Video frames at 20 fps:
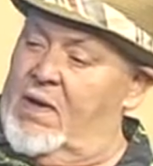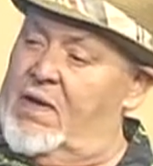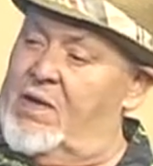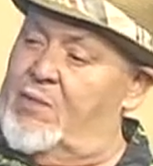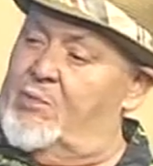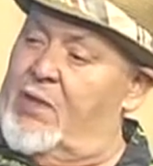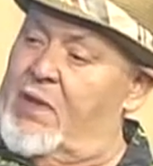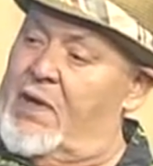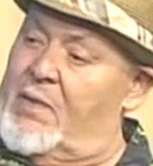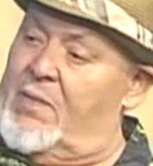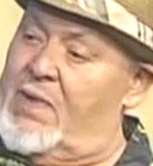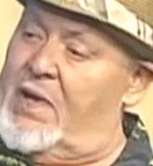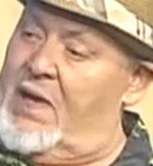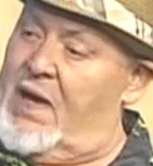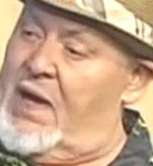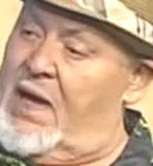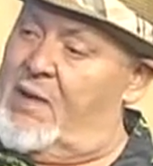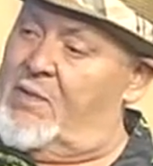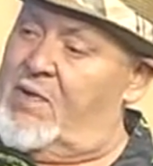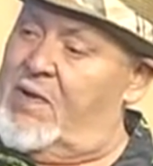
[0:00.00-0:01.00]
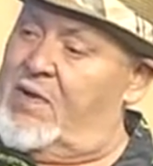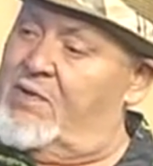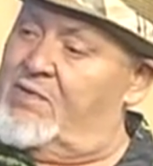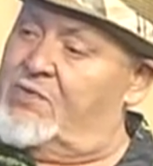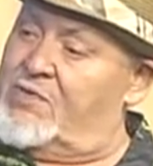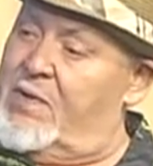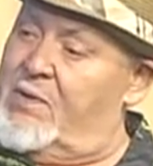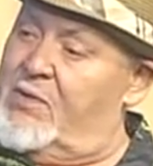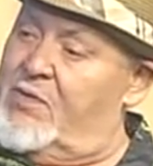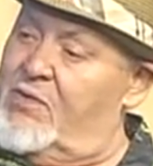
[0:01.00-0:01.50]
he'd play behind me on
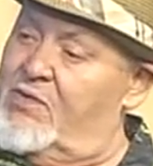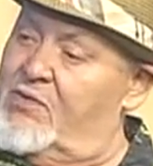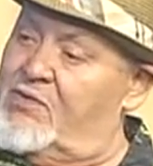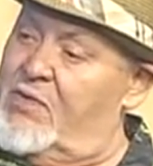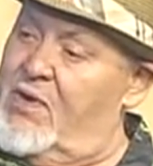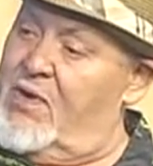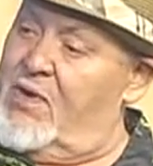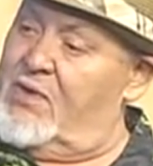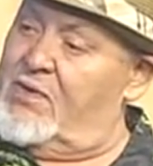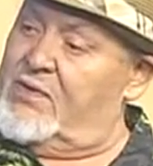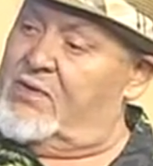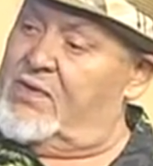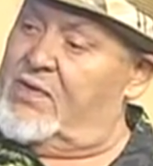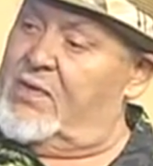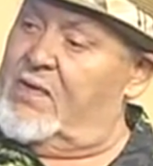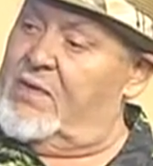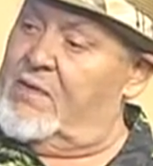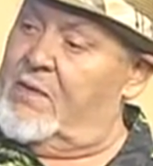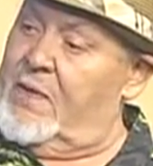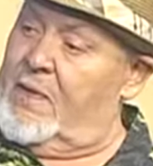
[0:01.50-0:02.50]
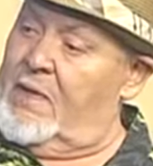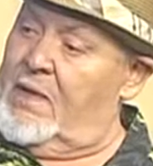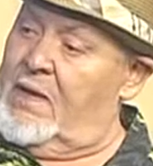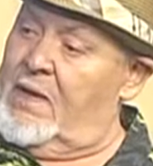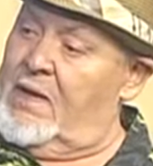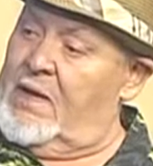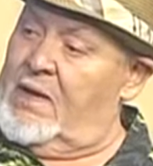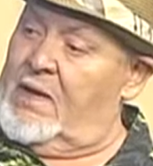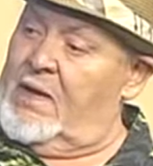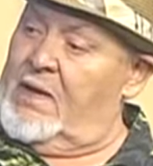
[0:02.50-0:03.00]
some of the songs, you know.
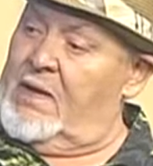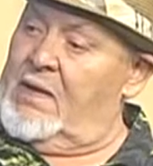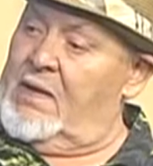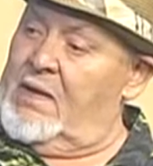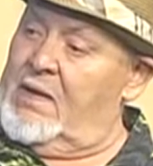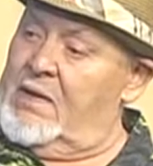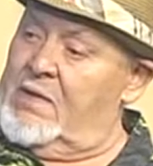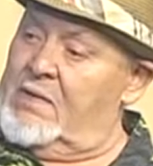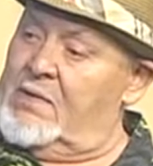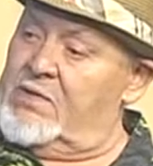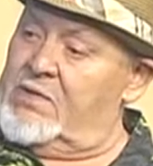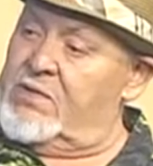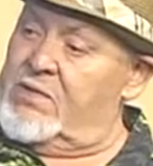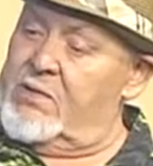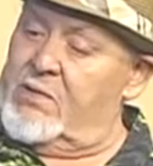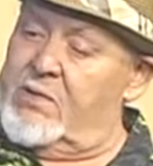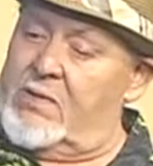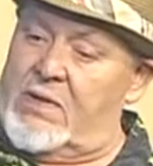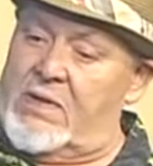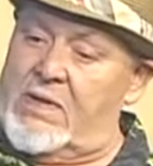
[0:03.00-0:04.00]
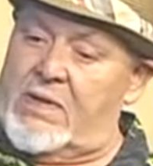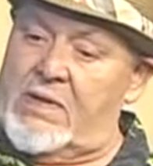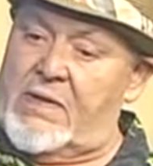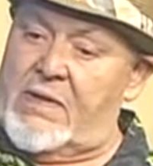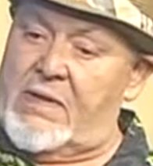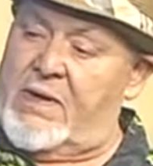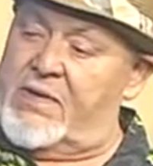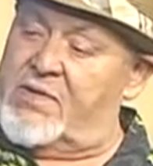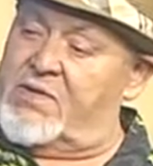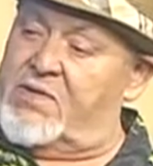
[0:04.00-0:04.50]
Mm-hmm. So
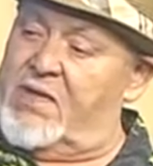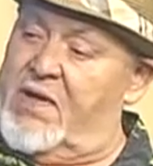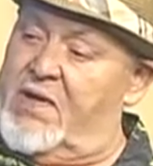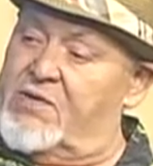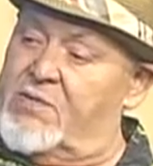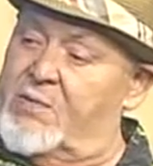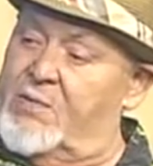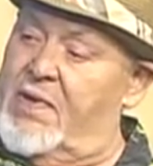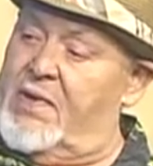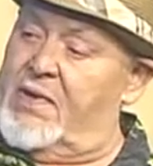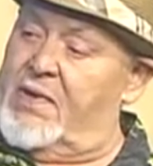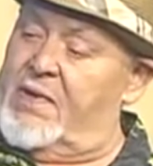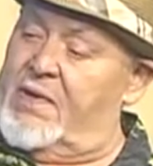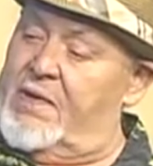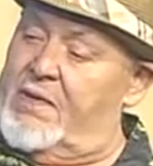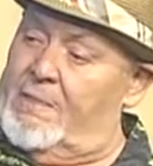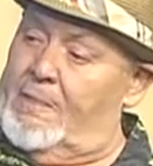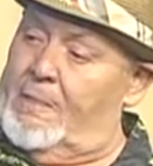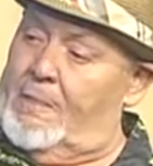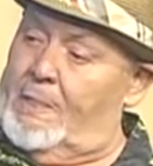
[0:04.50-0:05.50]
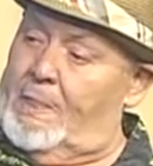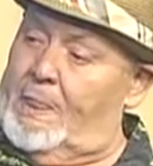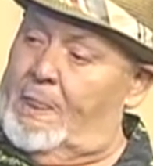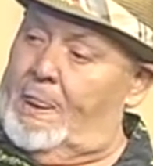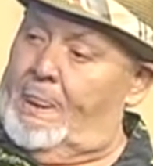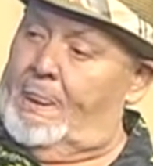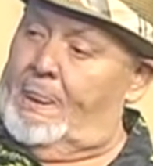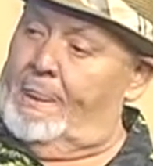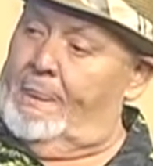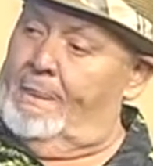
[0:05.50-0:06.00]
that's about it. We
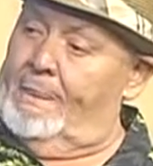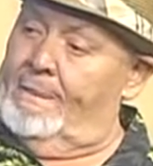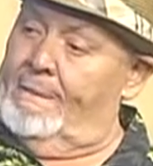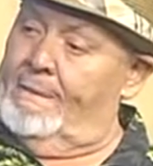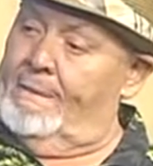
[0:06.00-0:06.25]
were